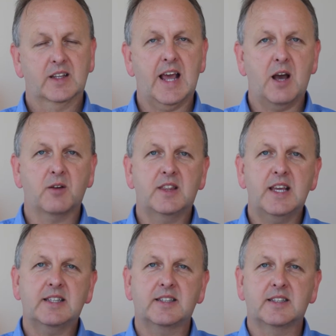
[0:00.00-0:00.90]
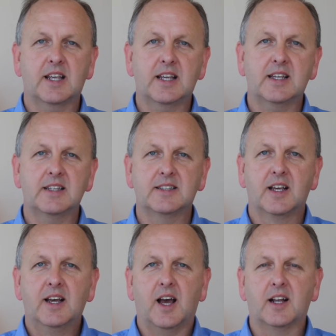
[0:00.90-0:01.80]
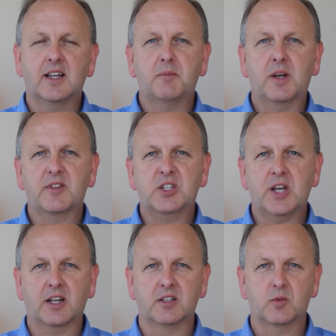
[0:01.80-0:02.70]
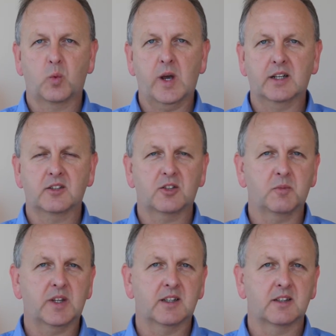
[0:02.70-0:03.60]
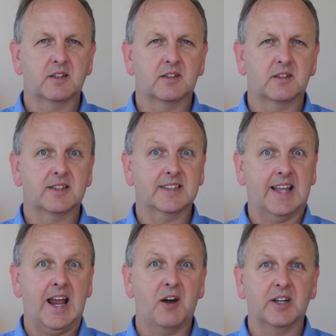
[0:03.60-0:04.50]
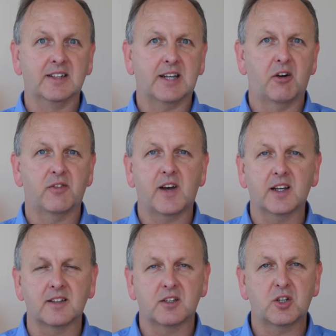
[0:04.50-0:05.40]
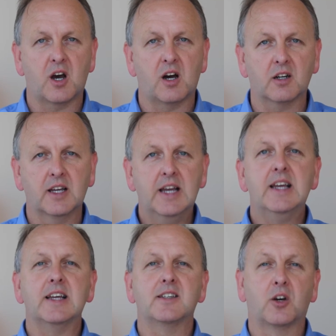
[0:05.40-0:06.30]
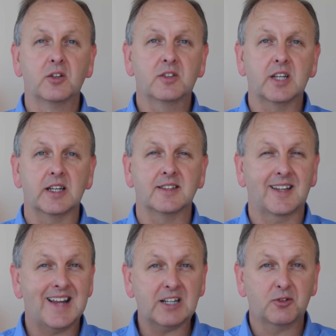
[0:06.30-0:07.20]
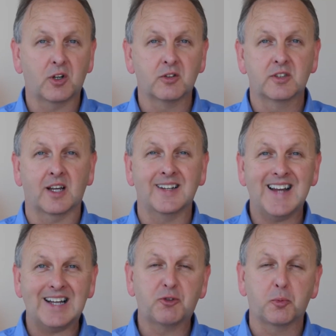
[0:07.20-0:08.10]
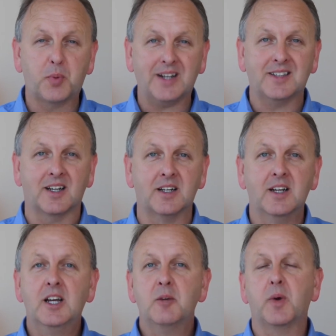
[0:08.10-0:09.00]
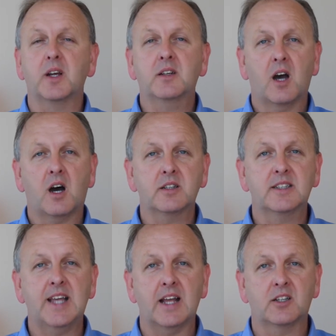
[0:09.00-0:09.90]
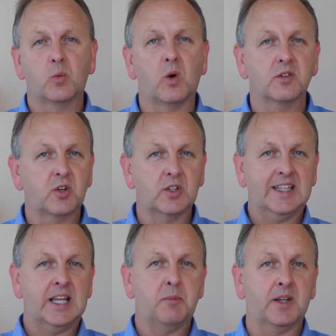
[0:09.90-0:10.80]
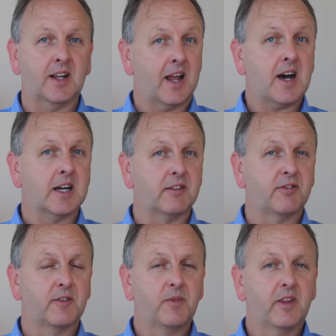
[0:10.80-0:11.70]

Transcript: Now this is a little bit of a challenge when something as scary and terrifying as a shark is hunting. It's a natural hunter, a natural predator, but can't get to what's going to keep it alive.